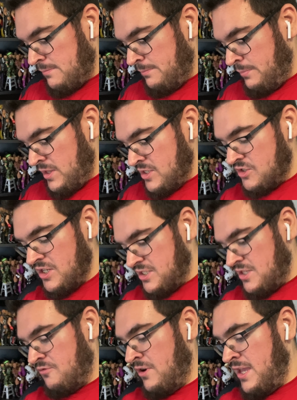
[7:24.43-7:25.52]
but it's just
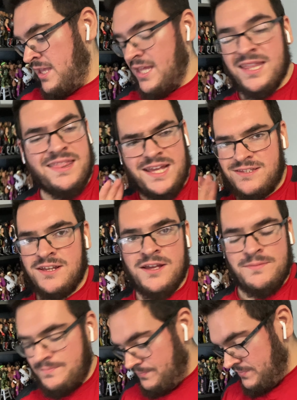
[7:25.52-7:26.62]
the ring. It lights
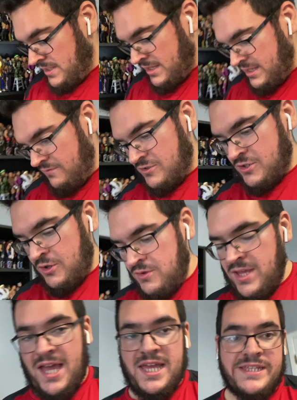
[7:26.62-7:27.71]
up. I'll even show you
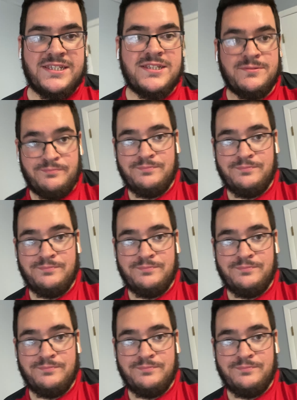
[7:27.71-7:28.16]
guys.